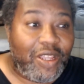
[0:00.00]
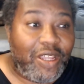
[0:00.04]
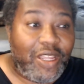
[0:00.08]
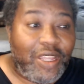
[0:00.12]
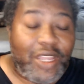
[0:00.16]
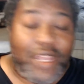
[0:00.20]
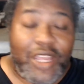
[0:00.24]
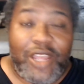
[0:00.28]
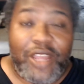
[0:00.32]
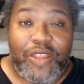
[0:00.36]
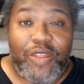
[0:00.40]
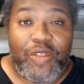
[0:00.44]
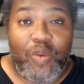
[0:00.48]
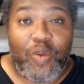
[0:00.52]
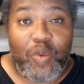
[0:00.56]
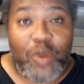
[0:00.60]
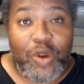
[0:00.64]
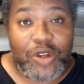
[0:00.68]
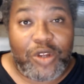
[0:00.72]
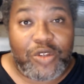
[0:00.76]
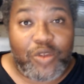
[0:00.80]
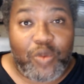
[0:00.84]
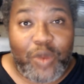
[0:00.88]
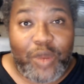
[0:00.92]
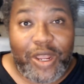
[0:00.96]
in the
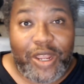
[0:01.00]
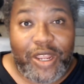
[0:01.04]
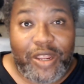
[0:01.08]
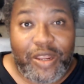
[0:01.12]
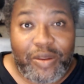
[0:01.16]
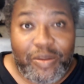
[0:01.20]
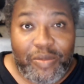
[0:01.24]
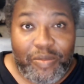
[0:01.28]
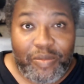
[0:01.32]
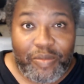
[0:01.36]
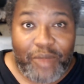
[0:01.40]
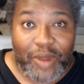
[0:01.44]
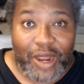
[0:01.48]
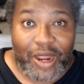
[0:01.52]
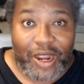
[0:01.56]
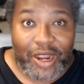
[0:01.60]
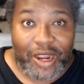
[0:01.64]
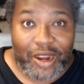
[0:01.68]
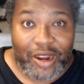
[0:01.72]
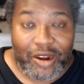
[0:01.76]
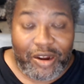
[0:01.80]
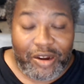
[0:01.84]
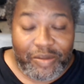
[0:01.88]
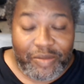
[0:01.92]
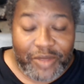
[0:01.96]
worst way by
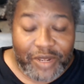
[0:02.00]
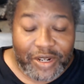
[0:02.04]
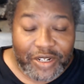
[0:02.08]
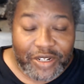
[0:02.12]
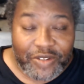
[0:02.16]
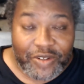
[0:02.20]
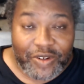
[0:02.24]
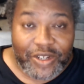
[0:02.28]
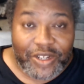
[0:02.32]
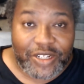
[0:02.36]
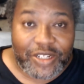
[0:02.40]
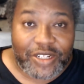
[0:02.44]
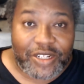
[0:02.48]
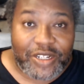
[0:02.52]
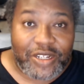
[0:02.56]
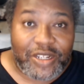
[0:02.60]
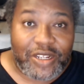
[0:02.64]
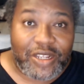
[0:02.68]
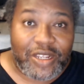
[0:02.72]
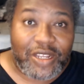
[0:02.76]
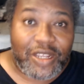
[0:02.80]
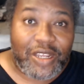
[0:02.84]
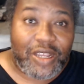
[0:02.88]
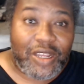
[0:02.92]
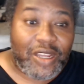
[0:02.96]
our
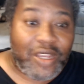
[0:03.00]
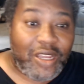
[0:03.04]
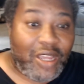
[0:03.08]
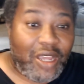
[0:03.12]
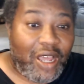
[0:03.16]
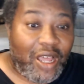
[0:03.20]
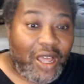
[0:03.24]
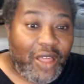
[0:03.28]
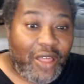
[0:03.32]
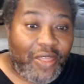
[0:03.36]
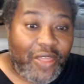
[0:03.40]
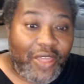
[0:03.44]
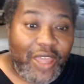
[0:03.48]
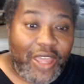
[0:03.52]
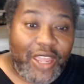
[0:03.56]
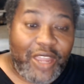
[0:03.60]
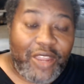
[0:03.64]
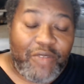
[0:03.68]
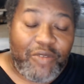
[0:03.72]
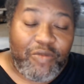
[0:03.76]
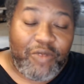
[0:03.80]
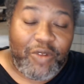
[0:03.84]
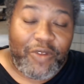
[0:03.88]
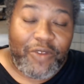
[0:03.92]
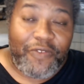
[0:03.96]
administration.
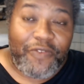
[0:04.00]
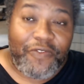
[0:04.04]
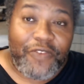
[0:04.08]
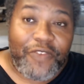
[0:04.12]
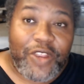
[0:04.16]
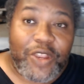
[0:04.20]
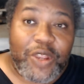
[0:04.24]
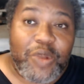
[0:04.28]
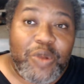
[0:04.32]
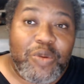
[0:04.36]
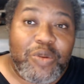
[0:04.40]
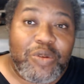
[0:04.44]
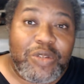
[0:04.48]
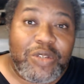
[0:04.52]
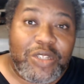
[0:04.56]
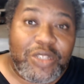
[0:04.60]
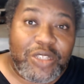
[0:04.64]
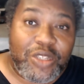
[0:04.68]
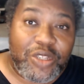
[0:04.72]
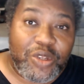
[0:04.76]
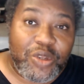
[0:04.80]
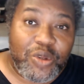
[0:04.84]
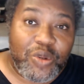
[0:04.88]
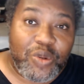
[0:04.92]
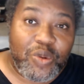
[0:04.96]
They
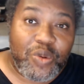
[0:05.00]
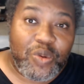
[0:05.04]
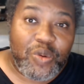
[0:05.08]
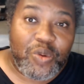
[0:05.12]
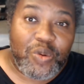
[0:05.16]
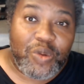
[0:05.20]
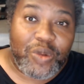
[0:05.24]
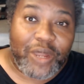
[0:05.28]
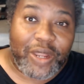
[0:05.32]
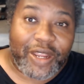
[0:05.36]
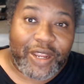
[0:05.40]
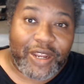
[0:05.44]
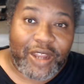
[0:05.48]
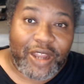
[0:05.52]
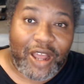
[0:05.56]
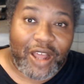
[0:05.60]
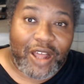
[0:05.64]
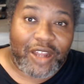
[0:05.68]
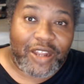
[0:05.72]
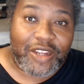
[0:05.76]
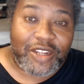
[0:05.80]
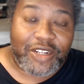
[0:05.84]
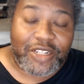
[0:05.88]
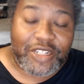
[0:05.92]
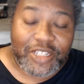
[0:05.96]
refused to
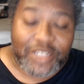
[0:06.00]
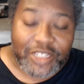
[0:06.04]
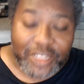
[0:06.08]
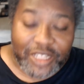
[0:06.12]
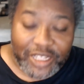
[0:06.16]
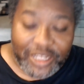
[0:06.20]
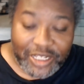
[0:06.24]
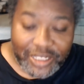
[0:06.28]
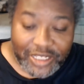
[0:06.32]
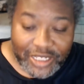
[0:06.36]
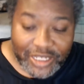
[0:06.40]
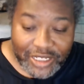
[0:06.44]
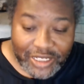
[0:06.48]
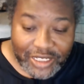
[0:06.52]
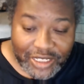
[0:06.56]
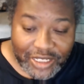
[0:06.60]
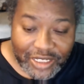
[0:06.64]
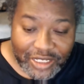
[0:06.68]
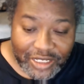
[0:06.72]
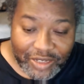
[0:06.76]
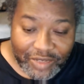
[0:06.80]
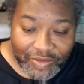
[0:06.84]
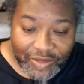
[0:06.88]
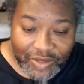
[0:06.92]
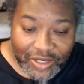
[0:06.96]
acknowledge the
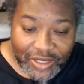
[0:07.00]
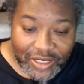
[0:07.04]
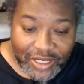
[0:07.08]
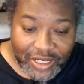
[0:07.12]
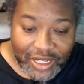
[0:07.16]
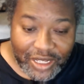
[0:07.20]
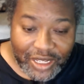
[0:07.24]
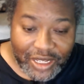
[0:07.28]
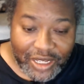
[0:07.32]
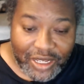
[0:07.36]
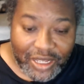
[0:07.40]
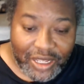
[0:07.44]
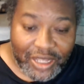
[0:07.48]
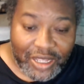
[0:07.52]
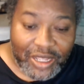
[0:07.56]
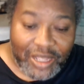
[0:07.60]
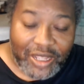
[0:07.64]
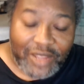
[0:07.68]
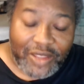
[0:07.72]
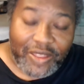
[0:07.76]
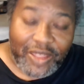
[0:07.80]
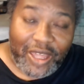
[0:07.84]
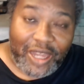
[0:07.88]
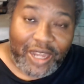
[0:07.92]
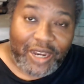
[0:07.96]
existence of this thing,
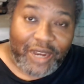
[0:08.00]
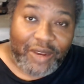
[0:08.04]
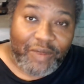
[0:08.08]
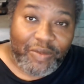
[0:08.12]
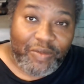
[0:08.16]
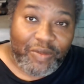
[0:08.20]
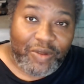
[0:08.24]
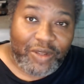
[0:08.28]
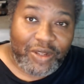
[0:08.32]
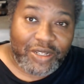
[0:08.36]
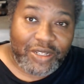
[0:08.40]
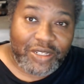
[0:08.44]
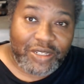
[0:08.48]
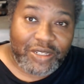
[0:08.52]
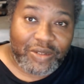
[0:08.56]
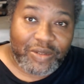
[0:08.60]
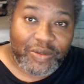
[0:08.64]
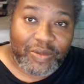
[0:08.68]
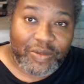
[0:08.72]
that it was